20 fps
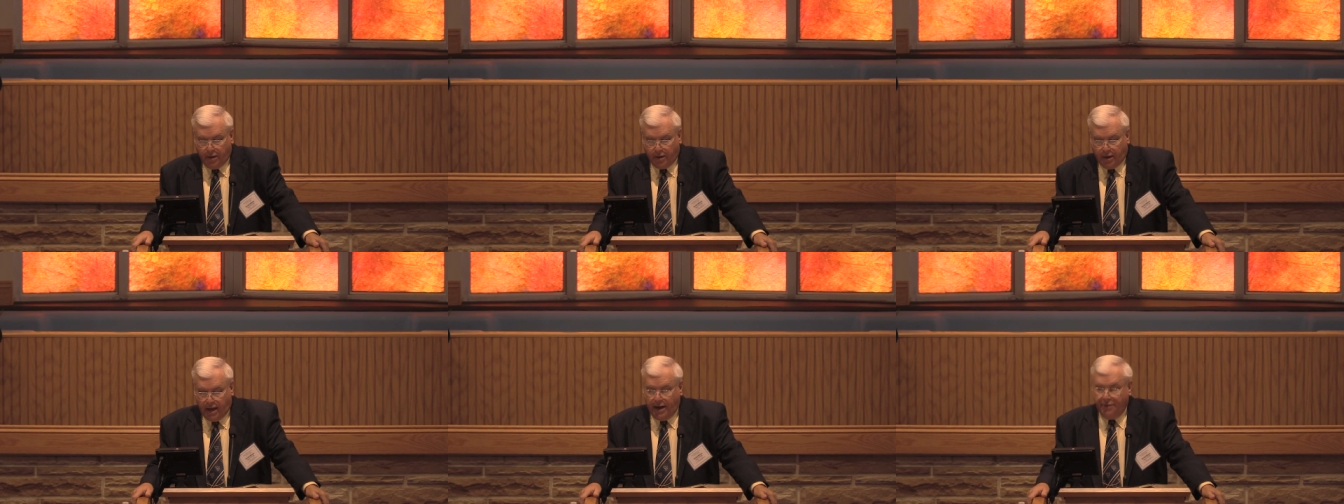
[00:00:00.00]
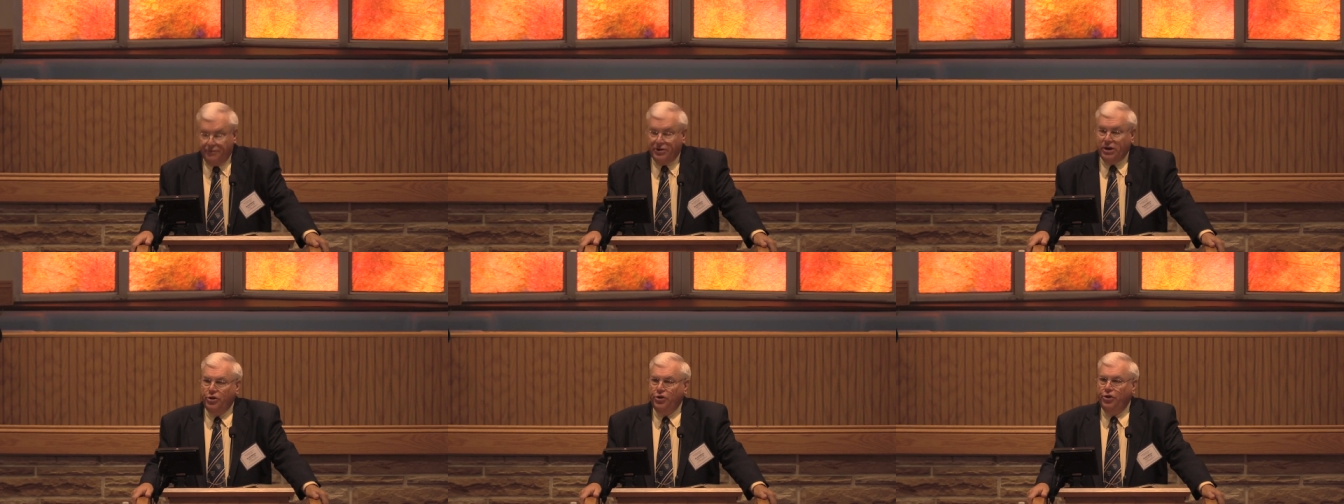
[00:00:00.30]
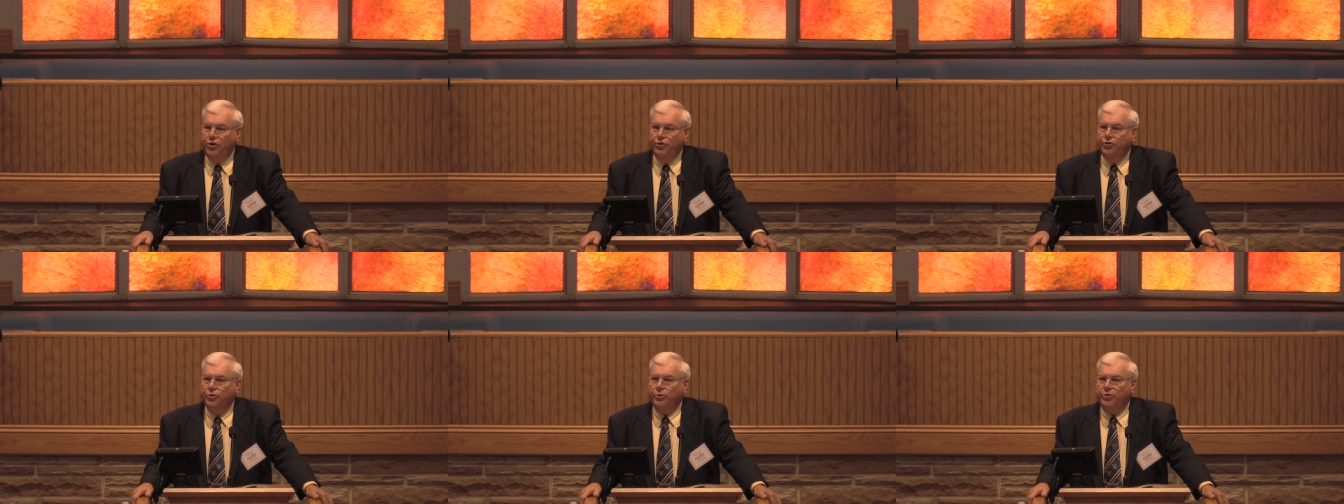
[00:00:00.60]
Kind of an
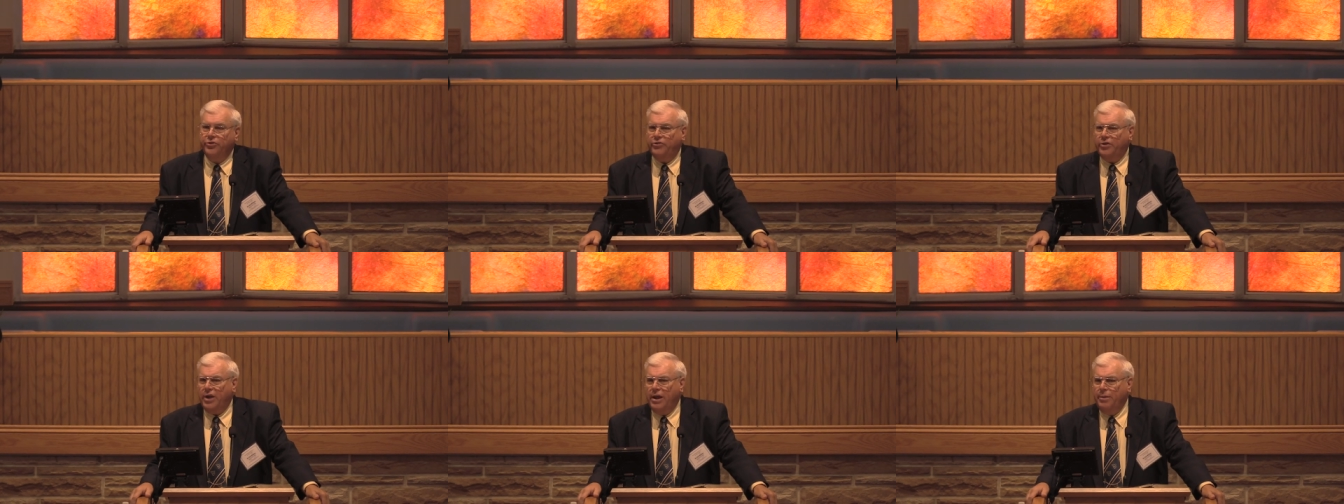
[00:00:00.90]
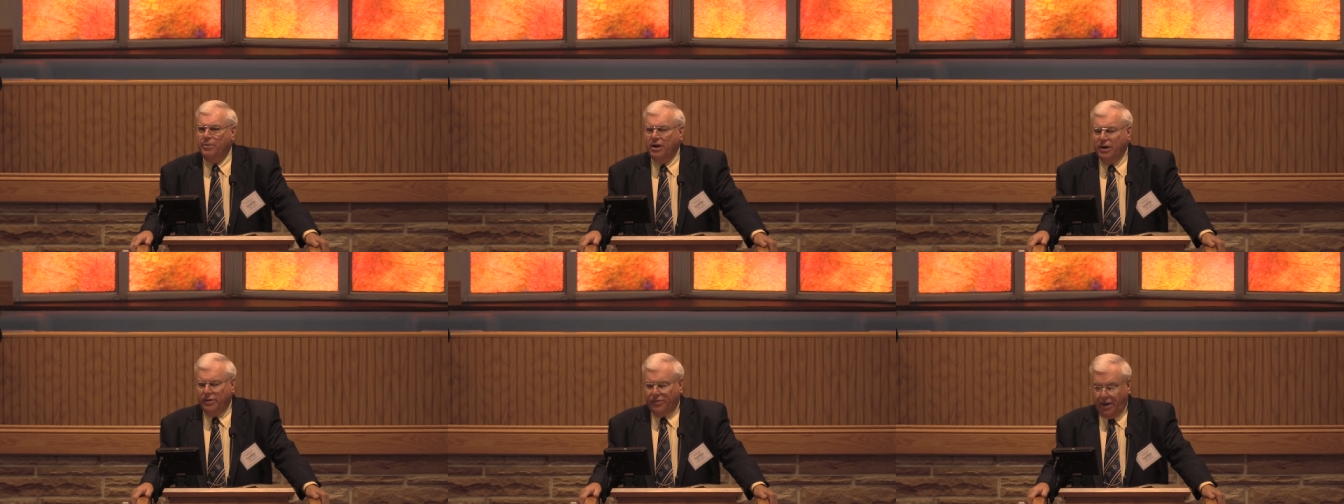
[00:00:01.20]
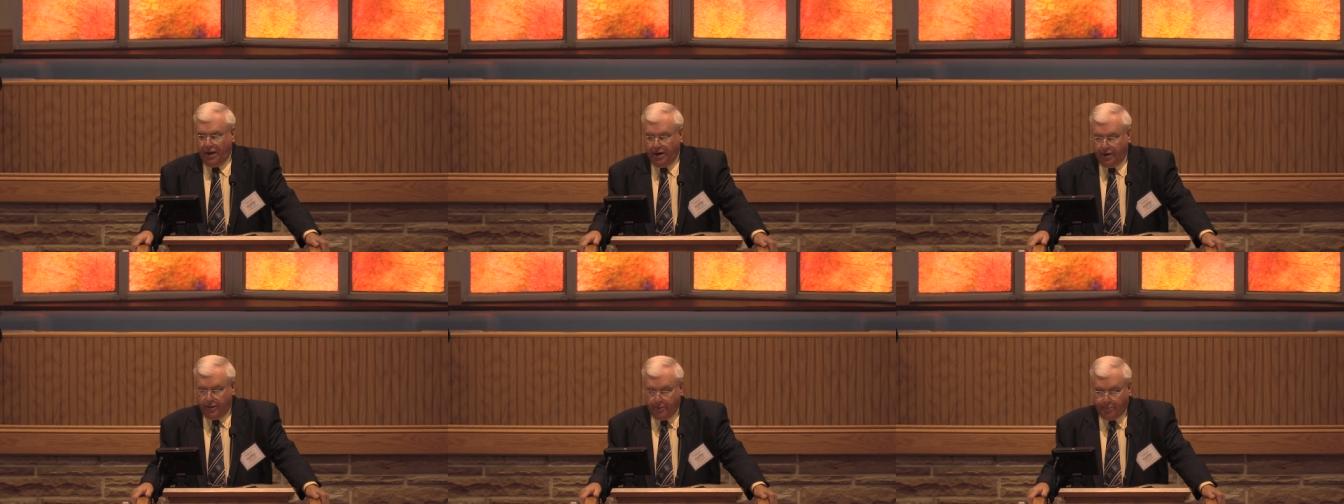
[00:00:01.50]
unusual statement at
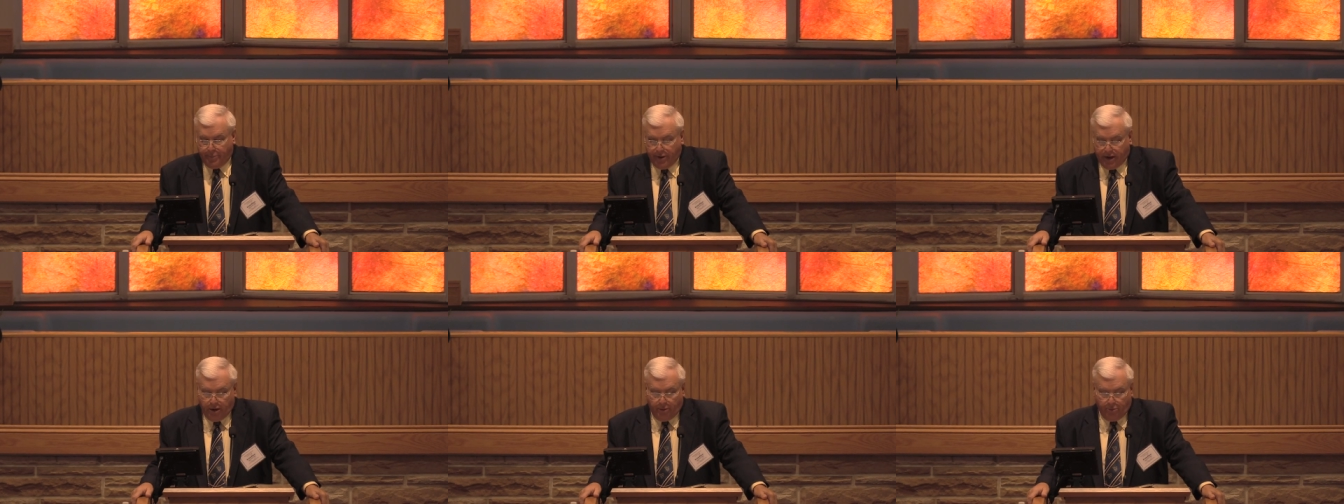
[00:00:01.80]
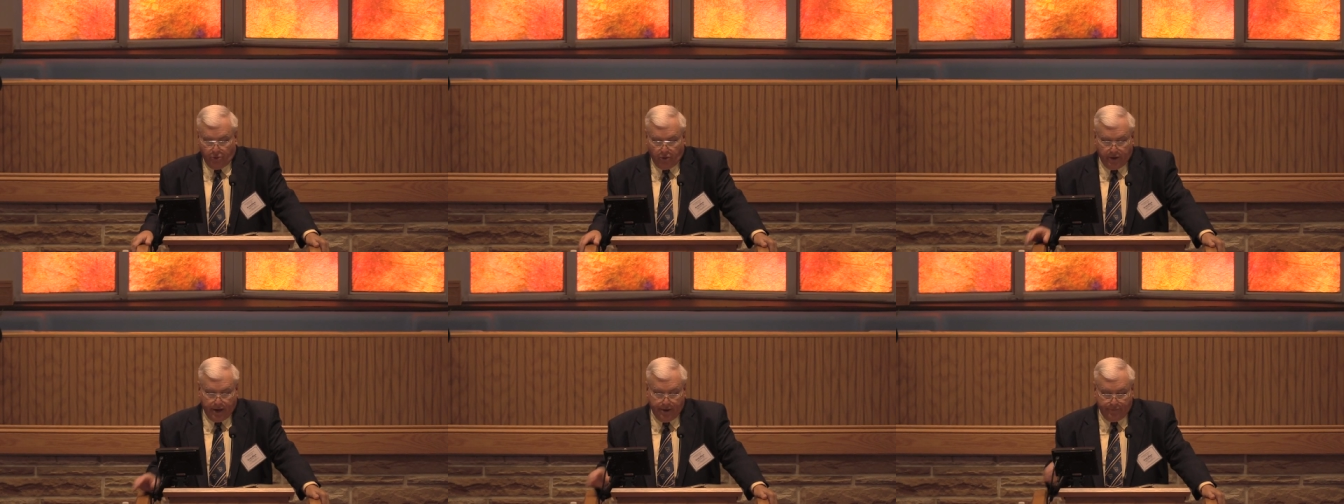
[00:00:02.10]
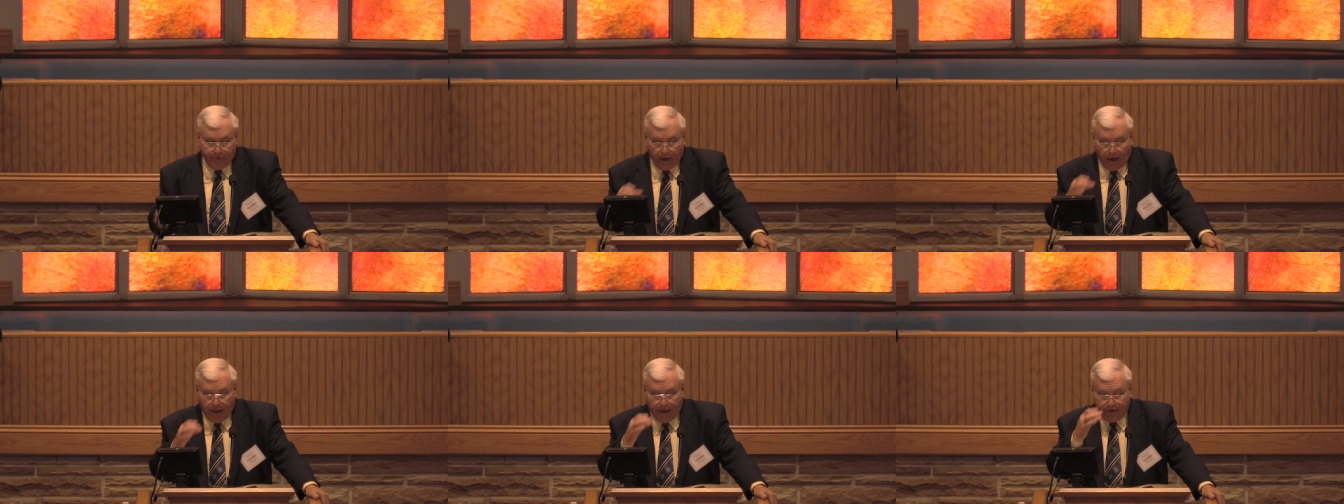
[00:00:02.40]
the end of the parable.
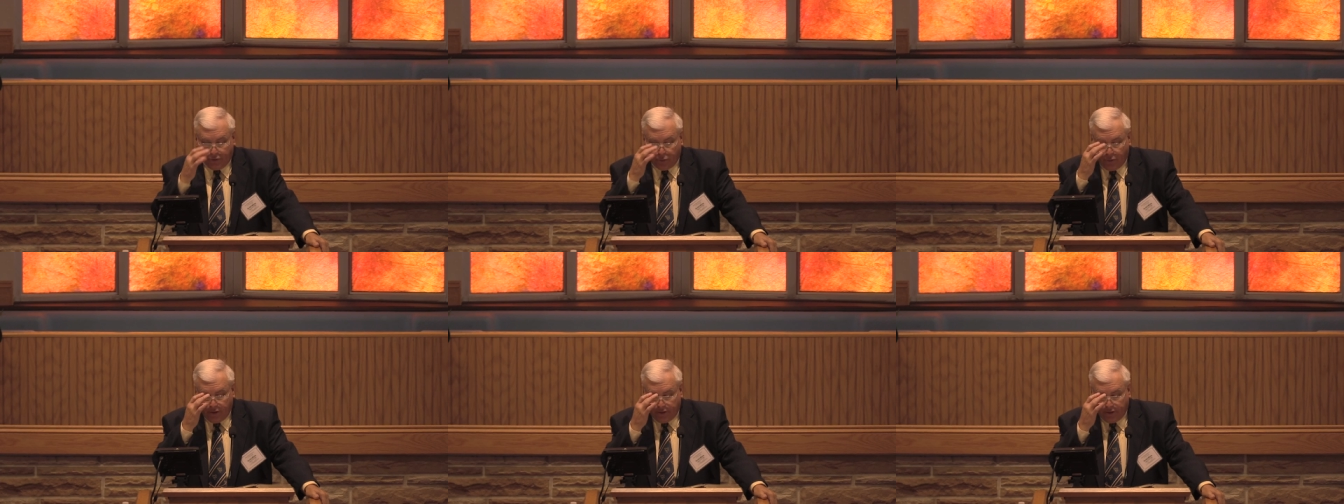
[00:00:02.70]
Nevertheless,